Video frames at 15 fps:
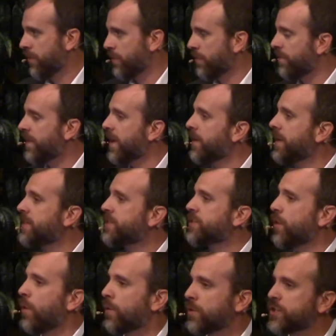their very
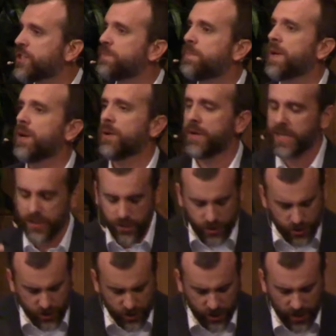soul, their spirit
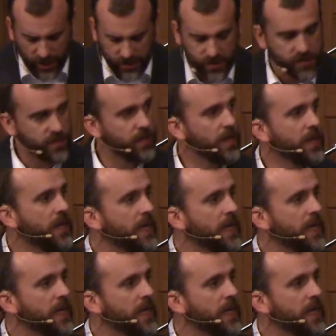is just